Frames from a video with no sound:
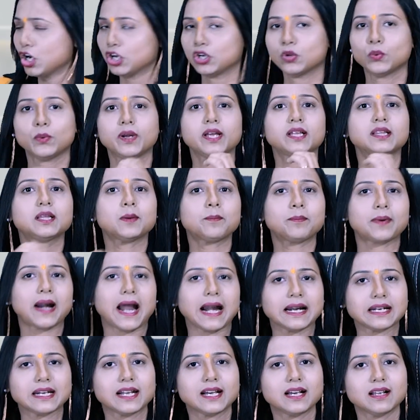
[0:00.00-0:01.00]
doing the
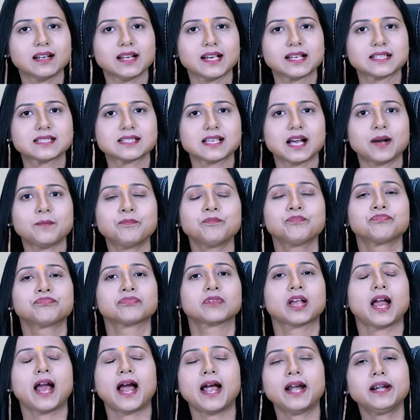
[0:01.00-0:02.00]
practical exam
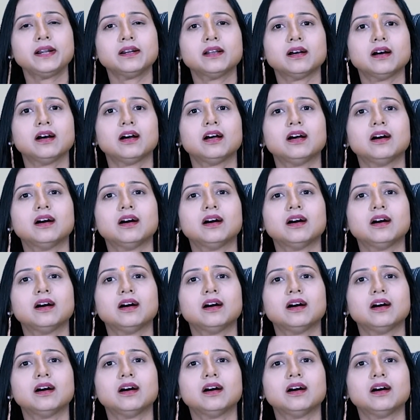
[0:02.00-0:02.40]
and